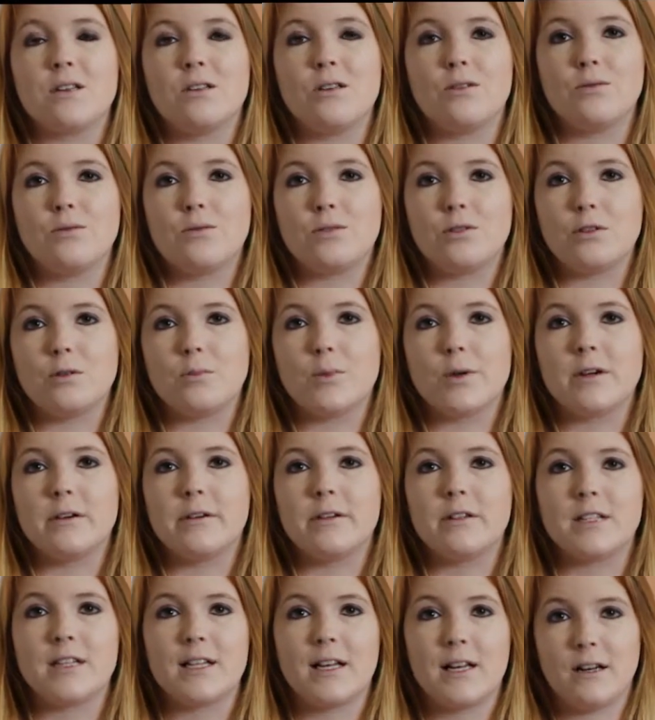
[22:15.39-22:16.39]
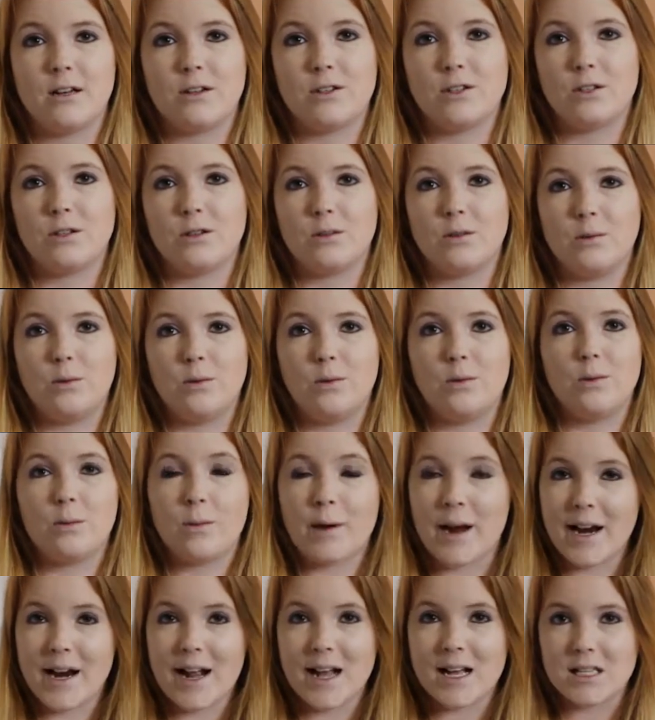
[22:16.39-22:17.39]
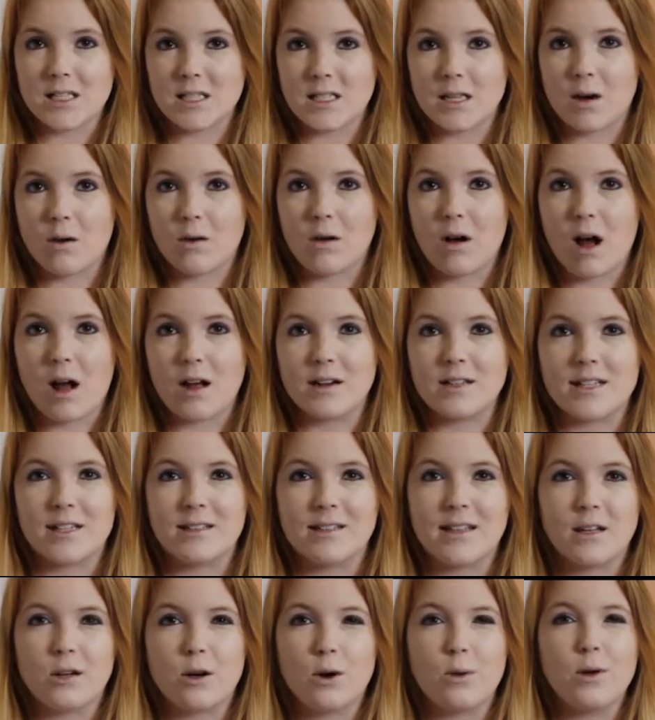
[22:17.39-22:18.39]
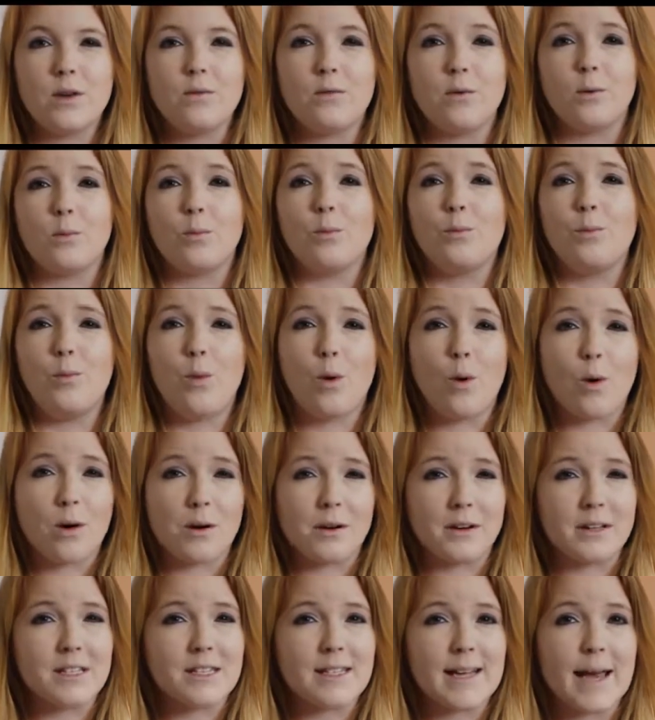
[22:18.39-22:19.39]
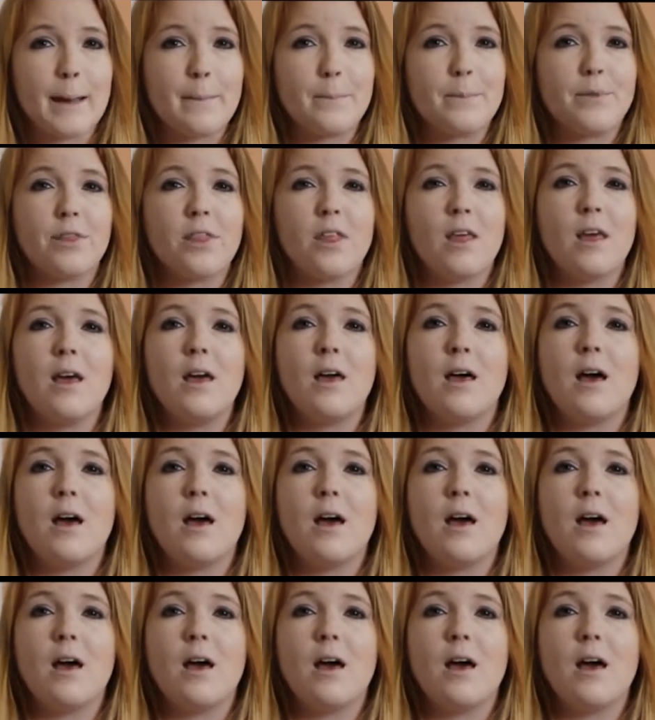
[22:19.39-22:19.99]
YouTubers that do great SEO content that go even more in depth.